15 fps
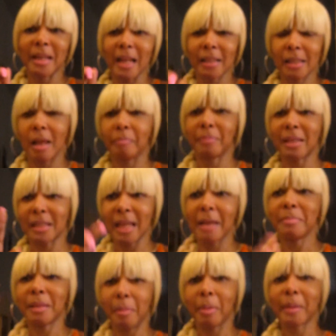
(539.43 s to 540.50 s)
next stop. The
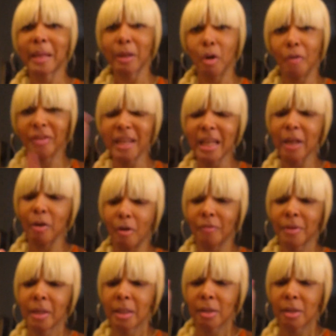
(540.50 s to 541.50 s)
same stuff. I'm getting off, he getting off.